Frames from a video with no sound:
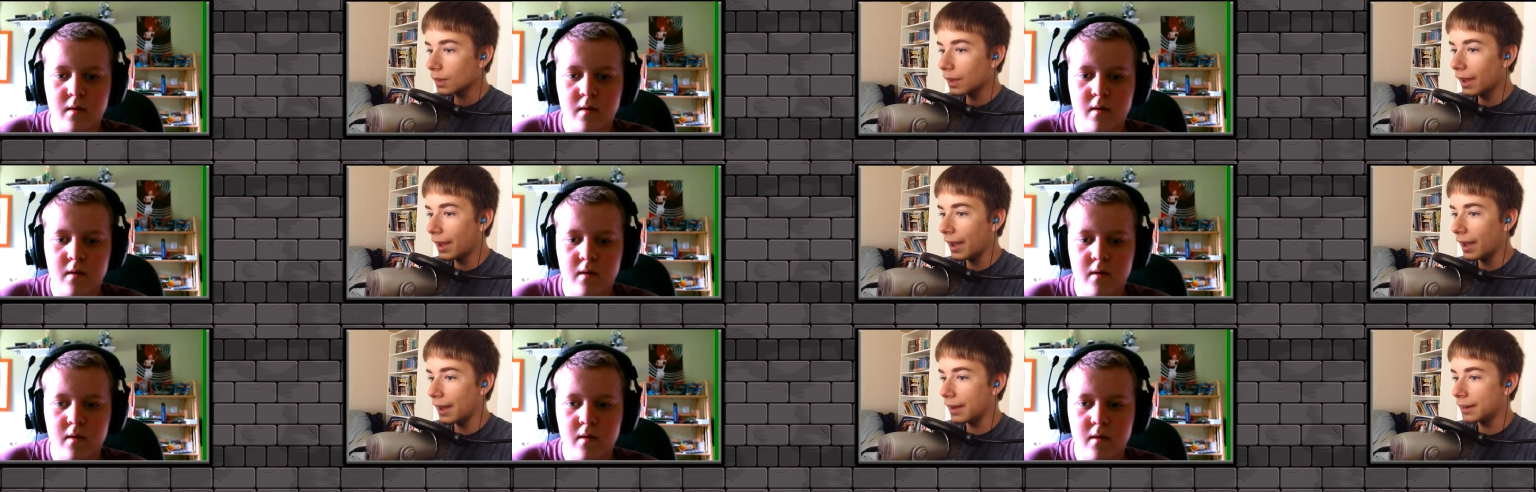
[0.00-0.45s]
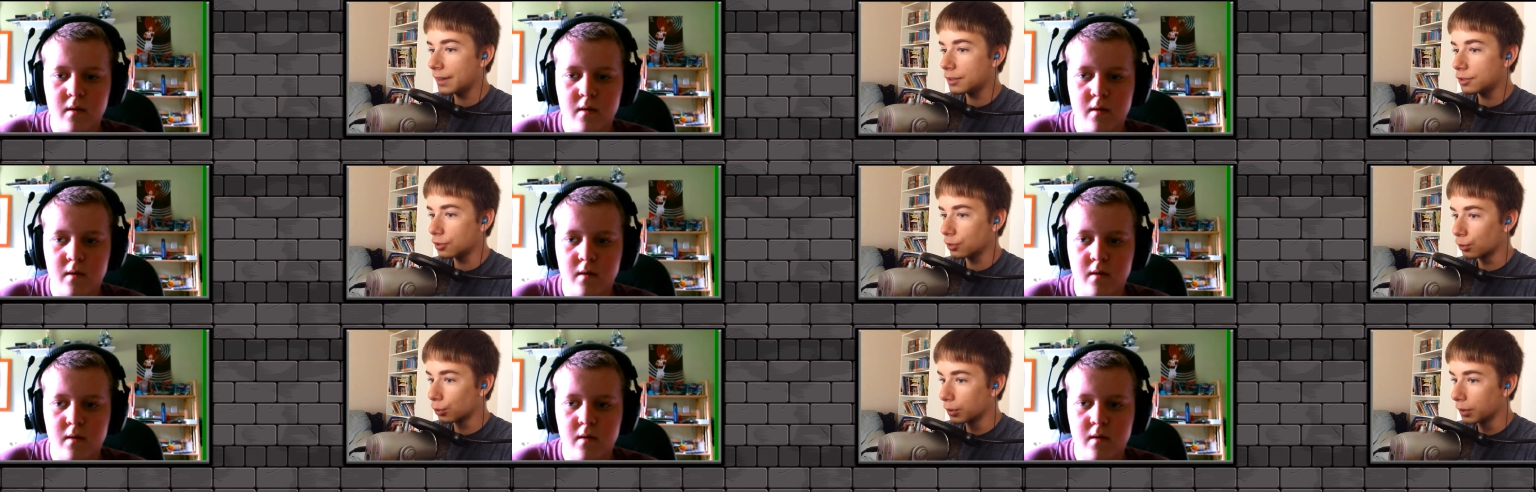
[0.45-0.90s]
Speaker 1: and it's
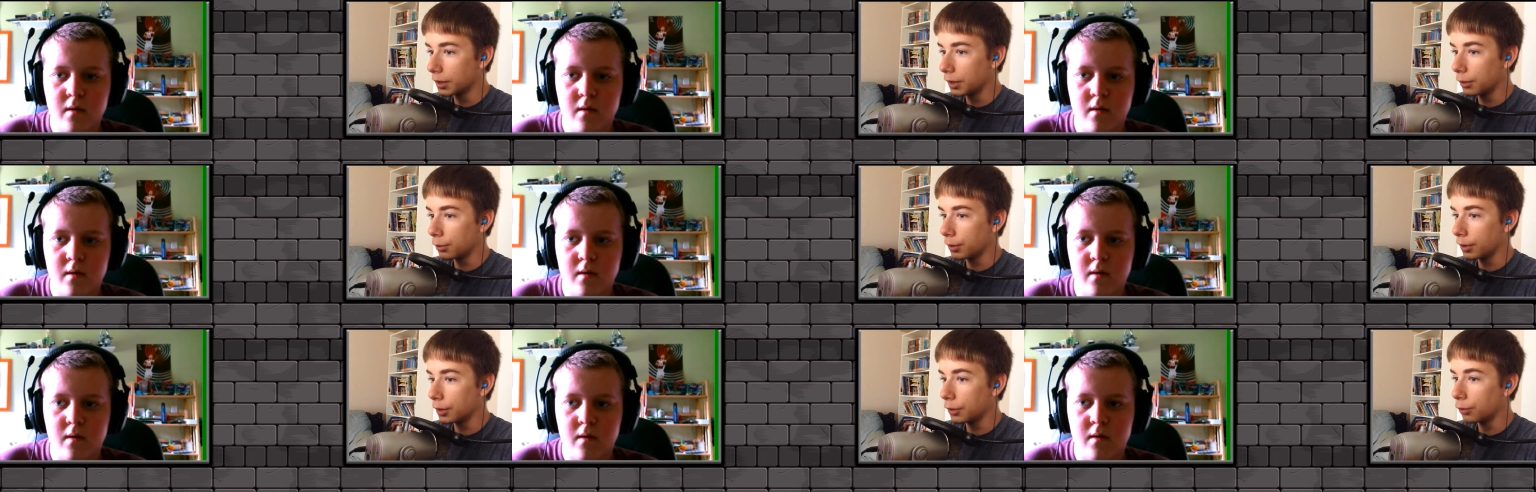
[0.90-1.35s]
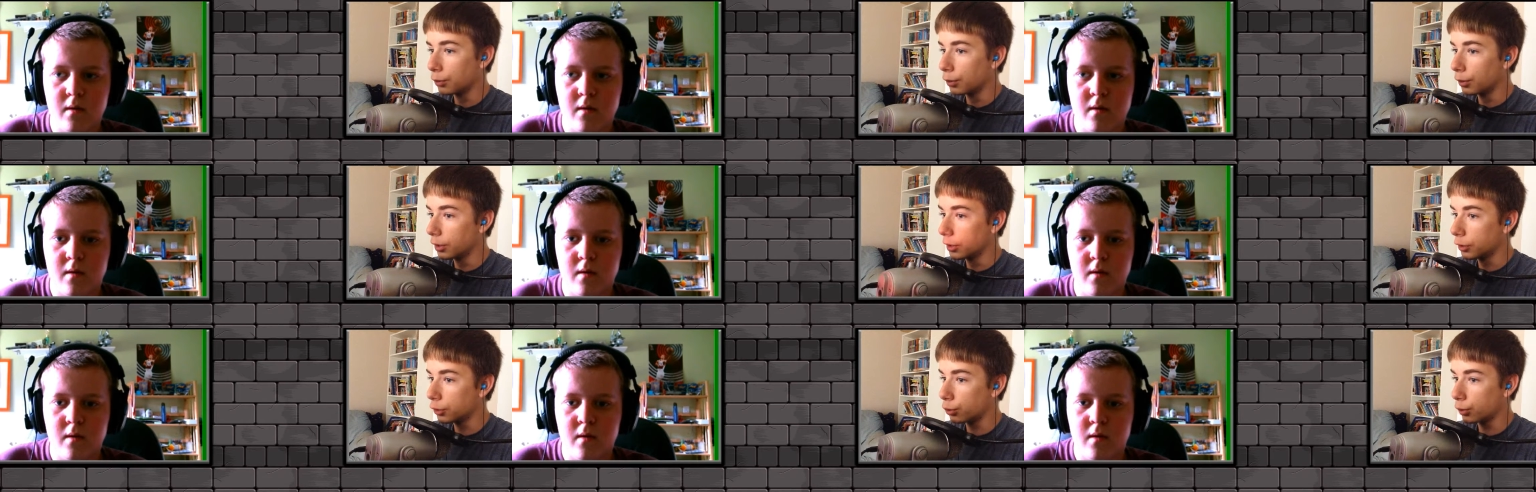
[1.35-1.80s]
a really, really,
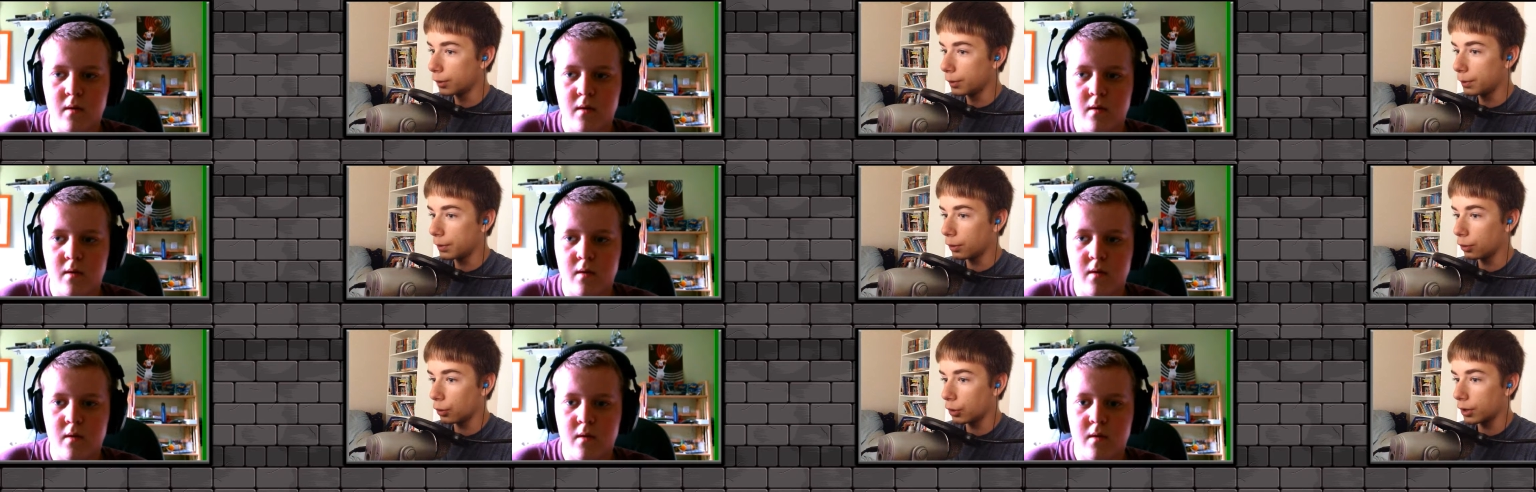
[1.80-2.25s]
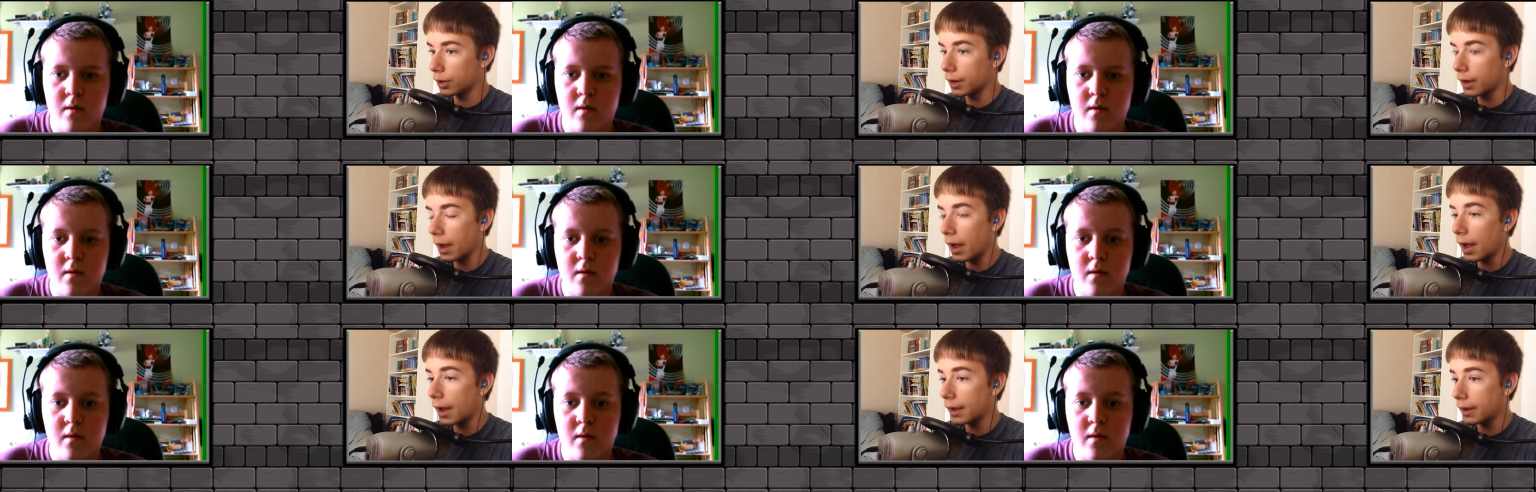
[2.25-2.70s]
really creepy looking
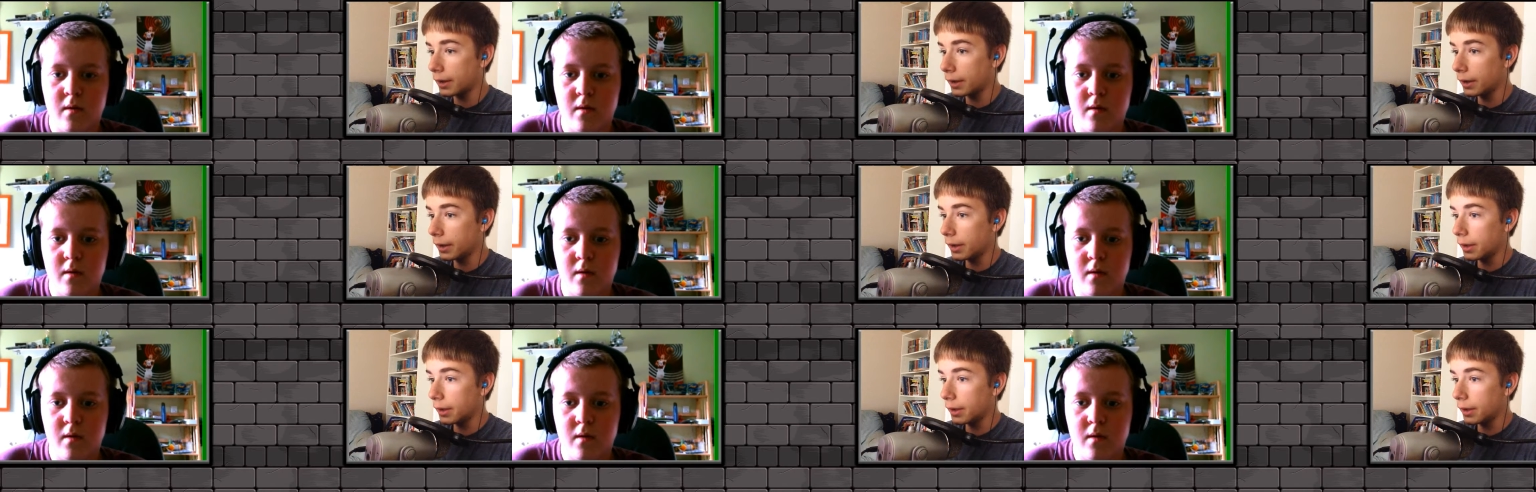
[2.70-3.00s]
guy.